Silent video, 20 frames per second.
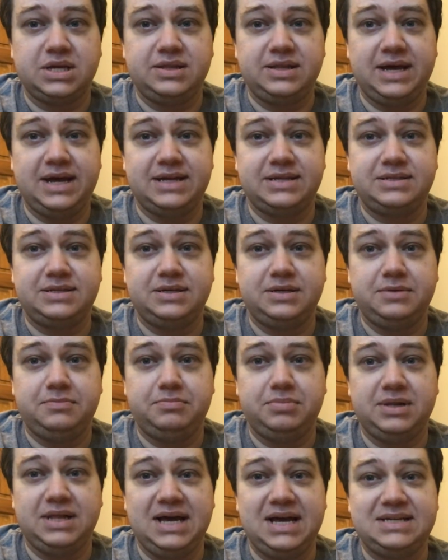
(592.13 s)
That
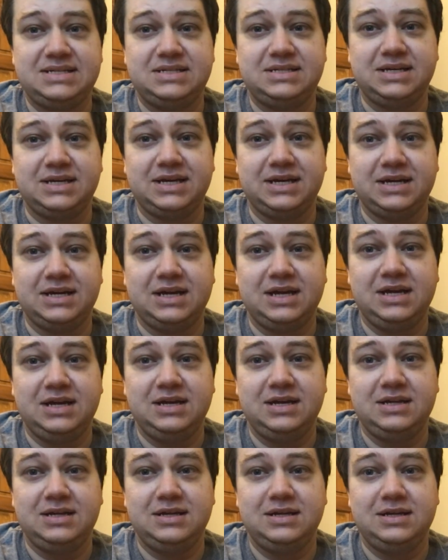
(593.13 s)
plastic
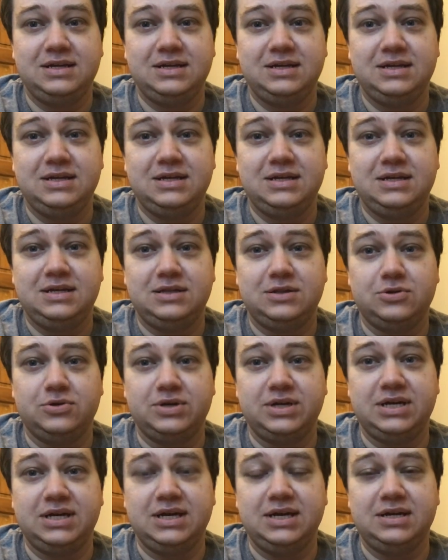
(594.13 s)

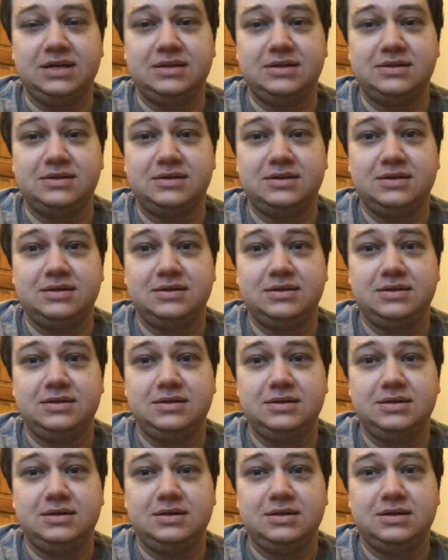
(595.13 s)
looking end,
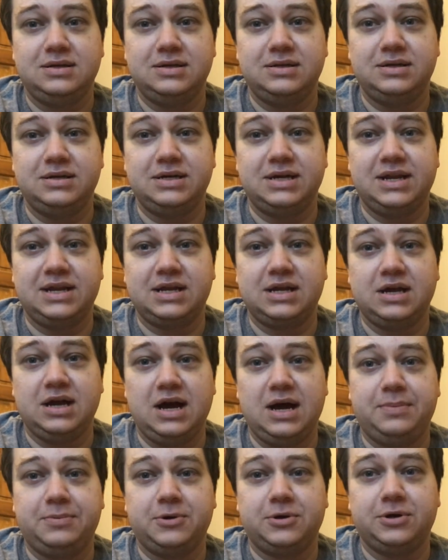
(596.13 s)
and then you got a
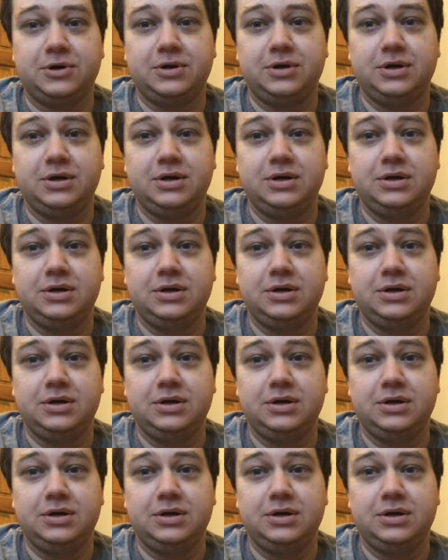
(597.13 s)
copper.